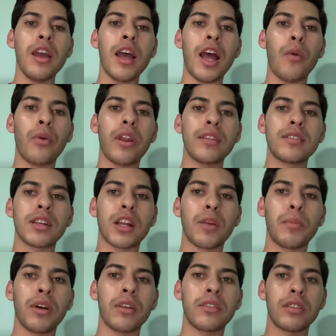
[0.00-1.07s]
I want to talk
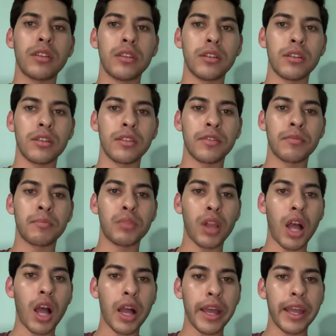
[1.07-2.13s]
about the plot